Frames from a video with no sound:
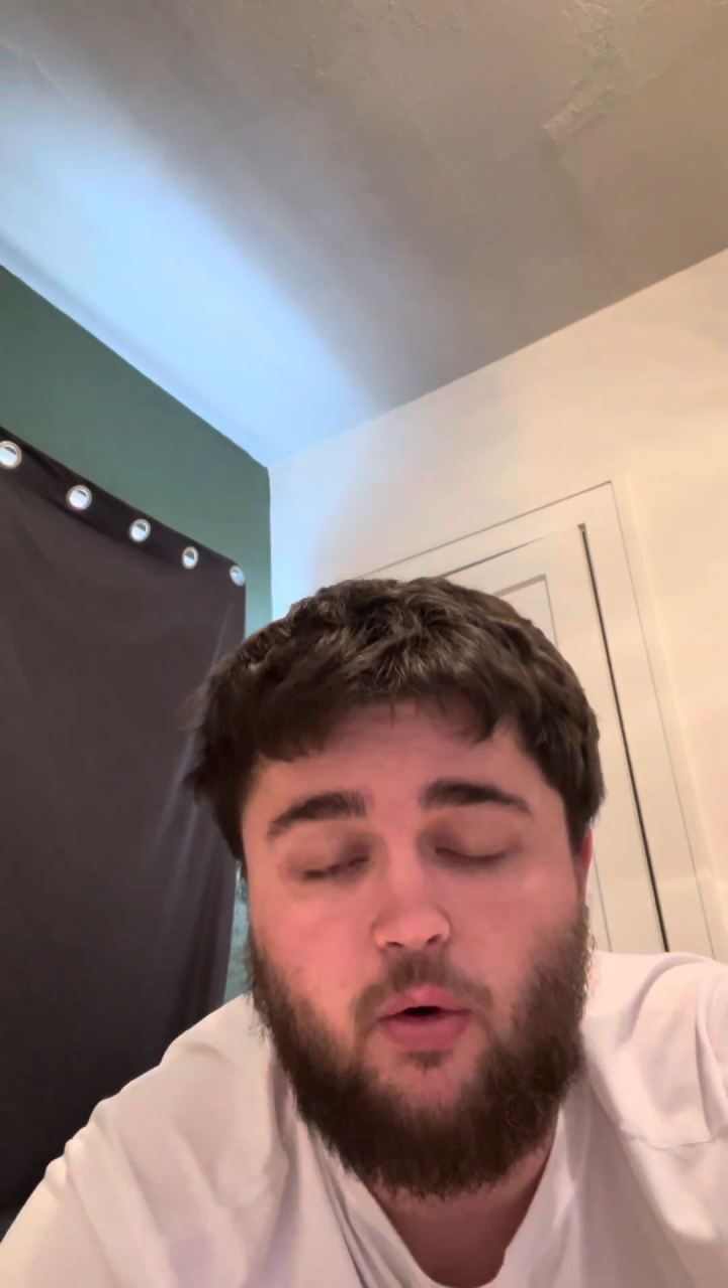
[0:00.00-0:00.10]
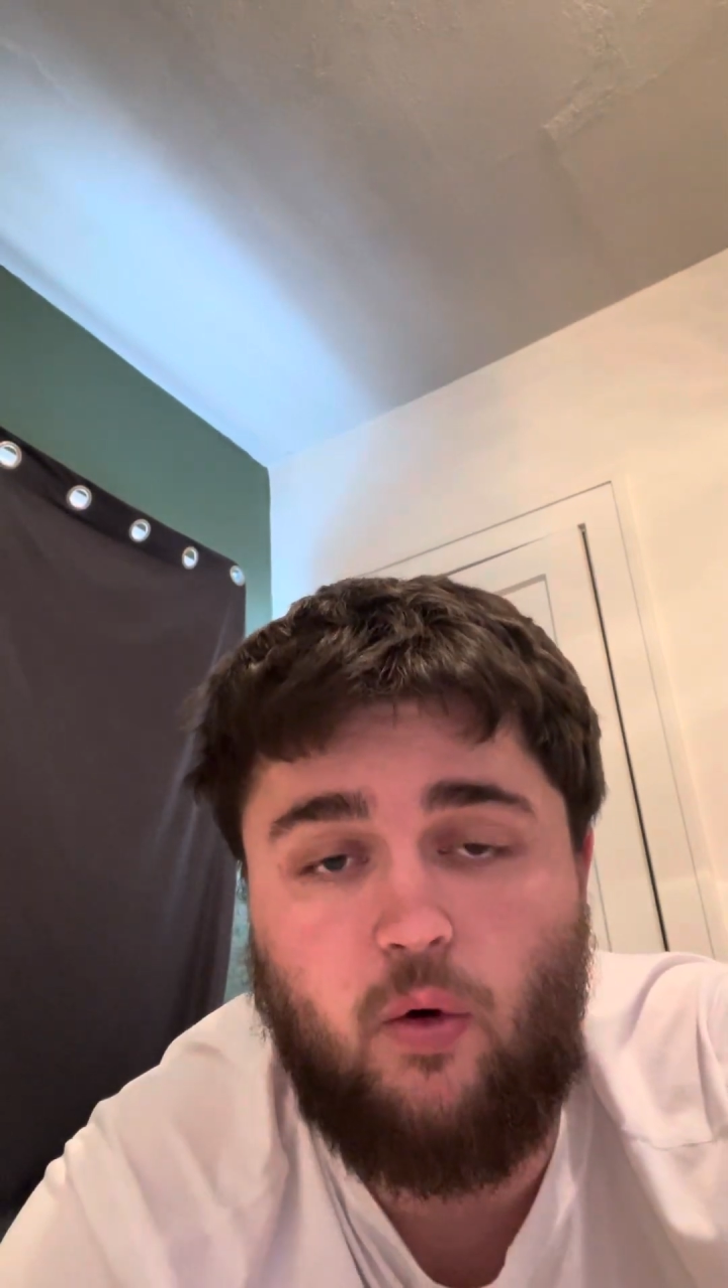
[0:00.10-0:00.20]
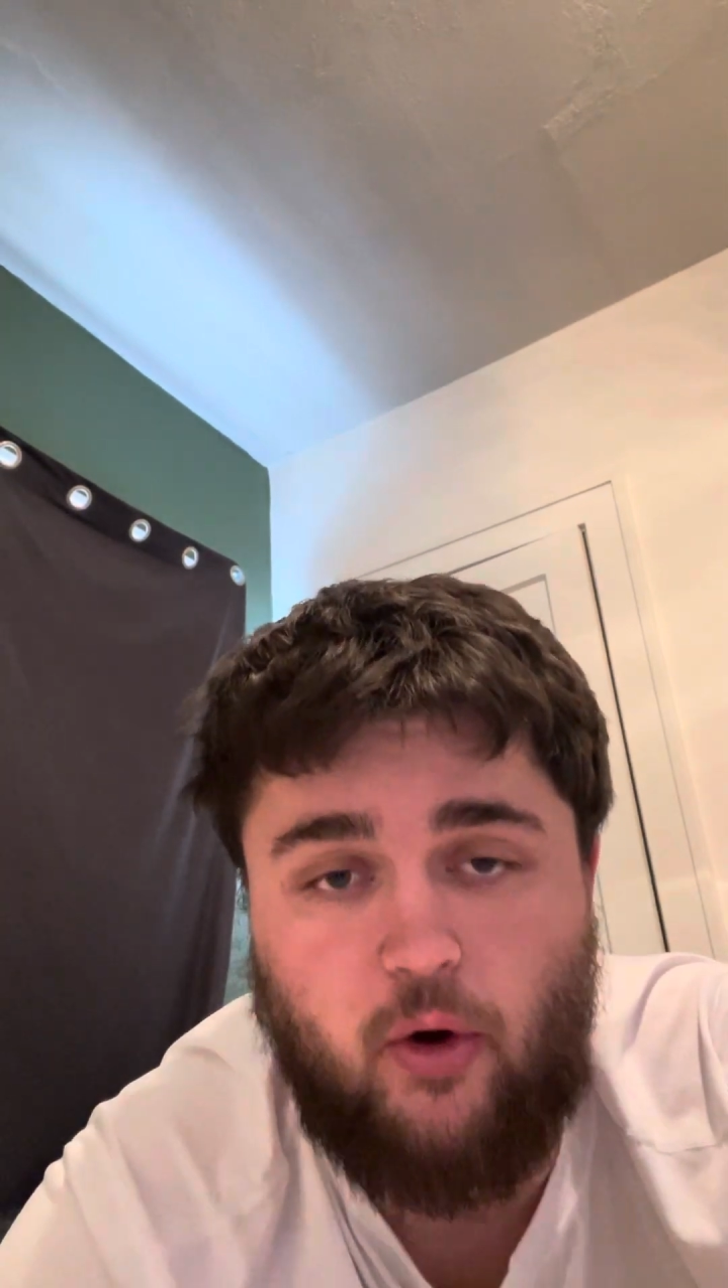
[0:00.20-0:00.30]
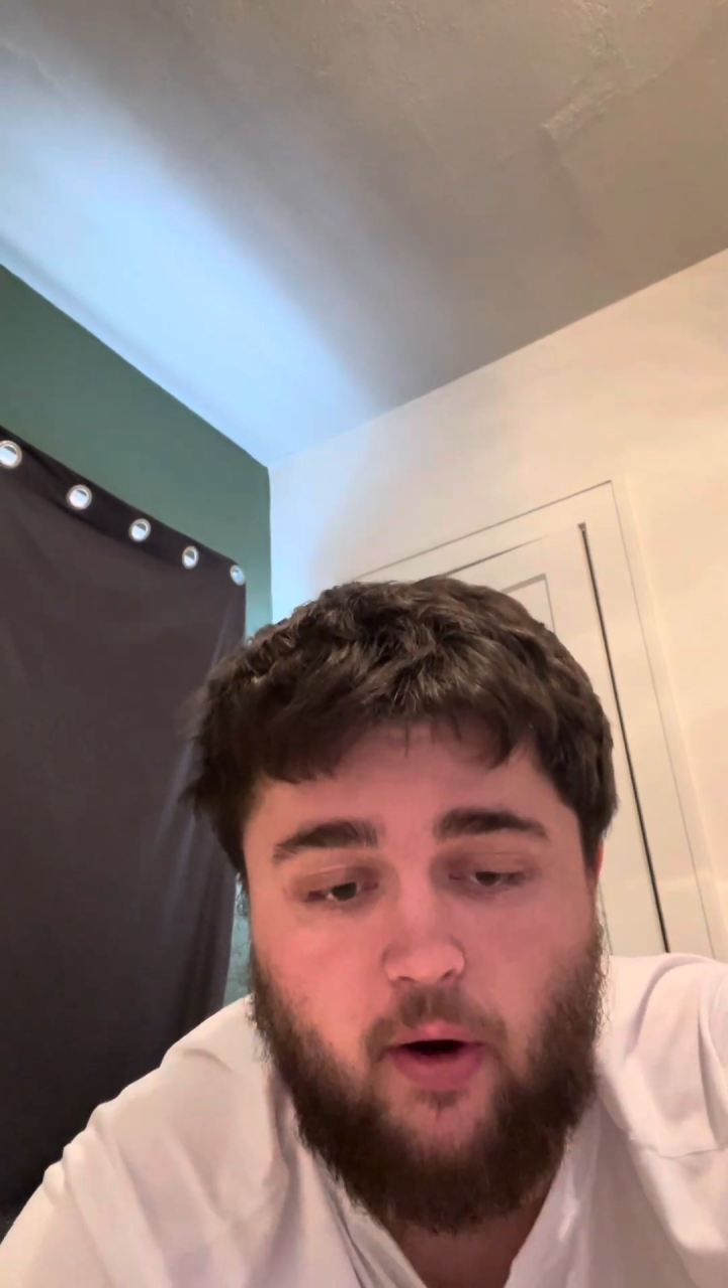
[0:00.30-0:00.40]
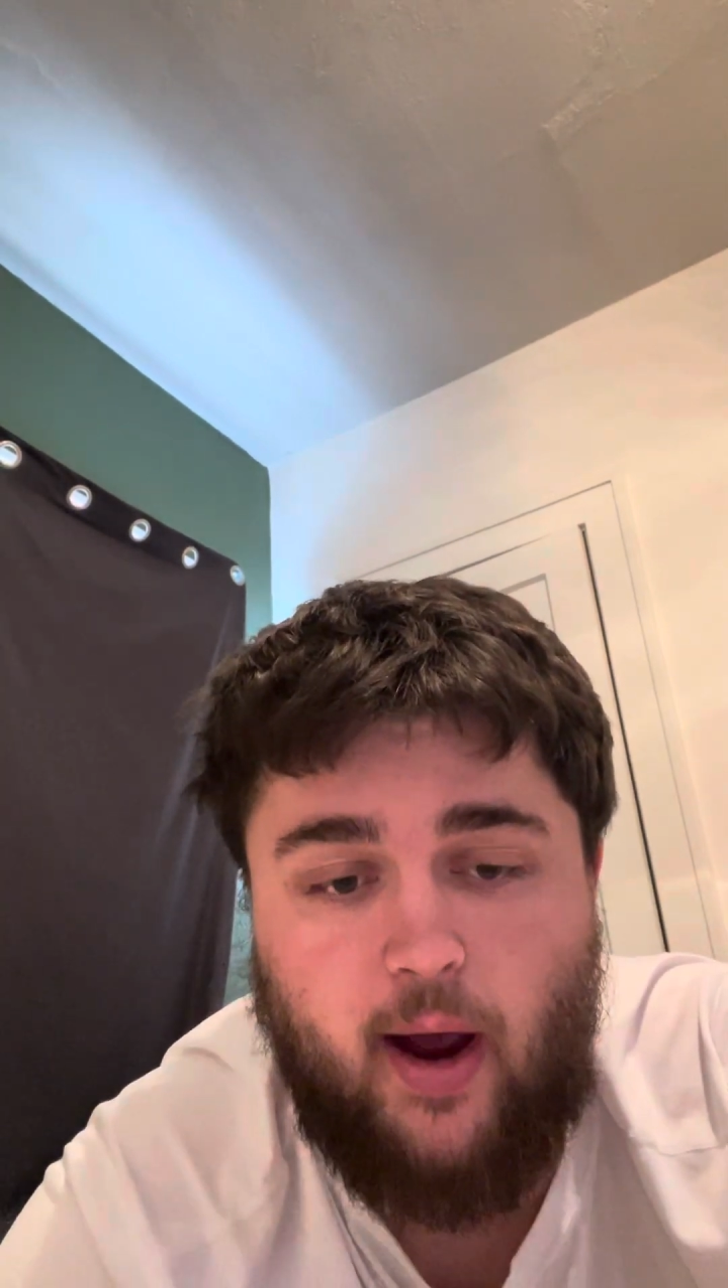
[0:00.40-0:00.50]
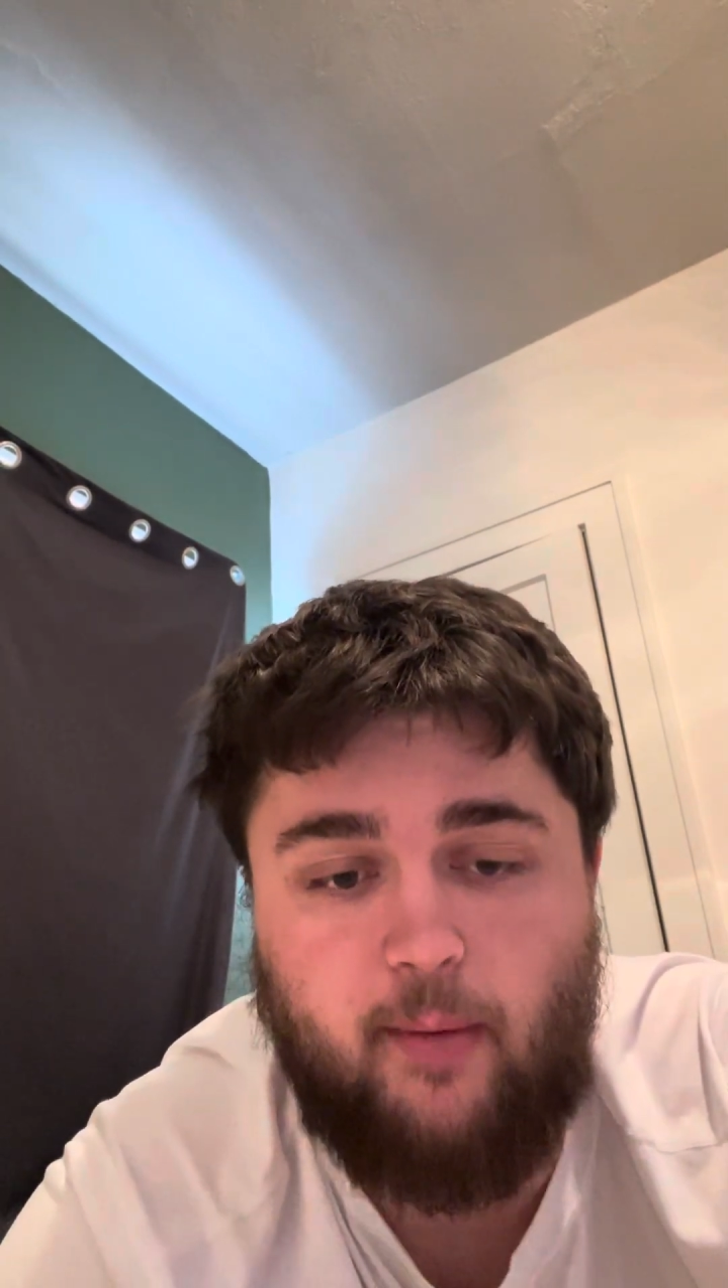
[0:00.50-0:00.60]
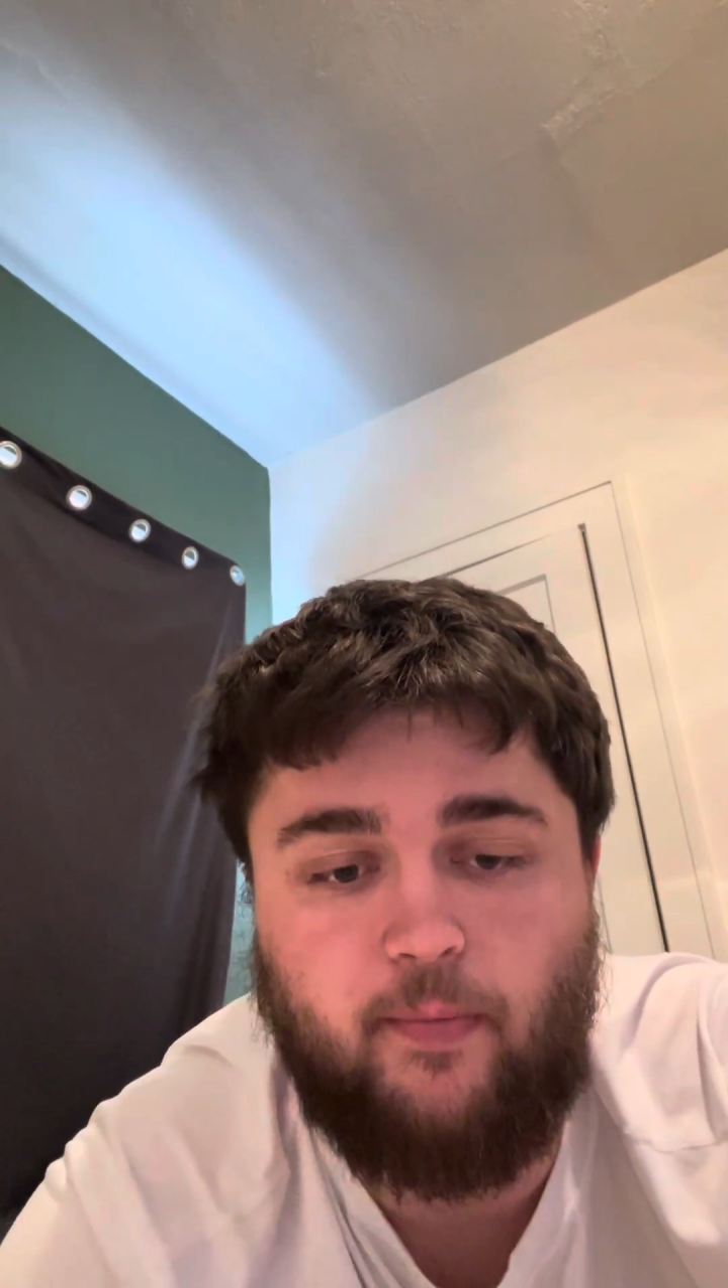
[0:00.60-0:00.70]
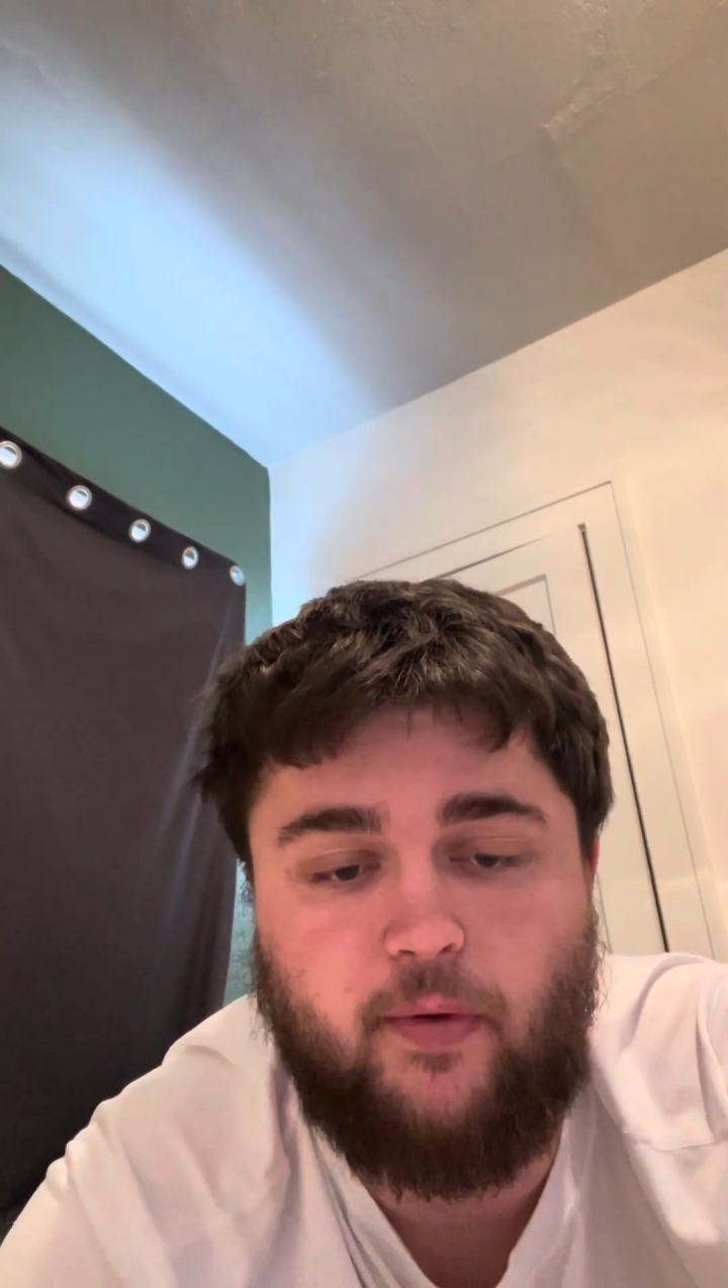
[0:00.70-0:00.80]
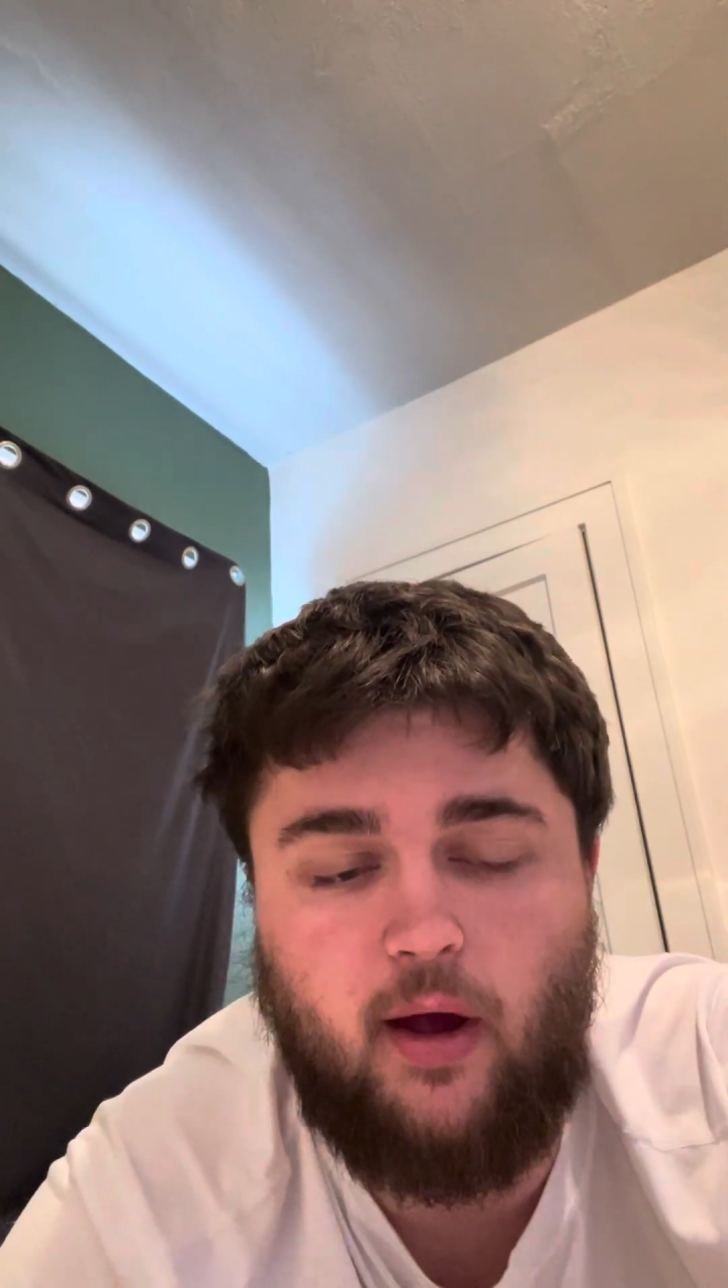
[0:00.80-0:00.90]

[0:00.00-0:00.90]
or crime.